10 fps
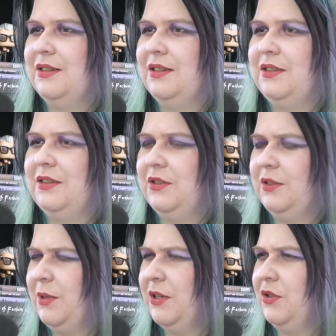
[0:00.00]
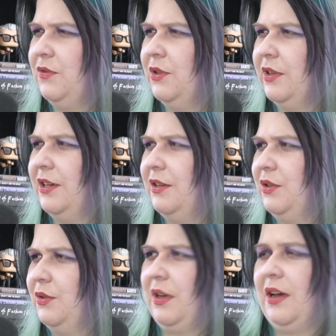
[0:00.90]
Is it just because you feel like
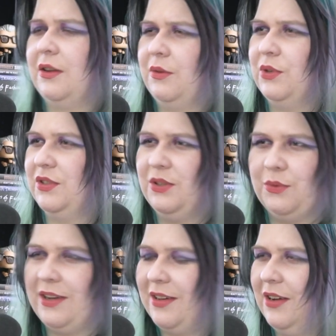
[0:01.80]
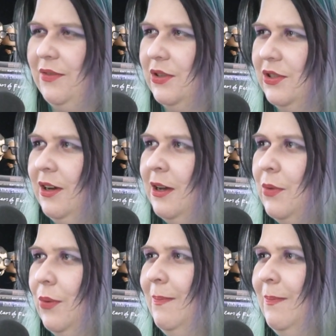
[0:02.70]
Gil Kennan wasn't the right guy for the job?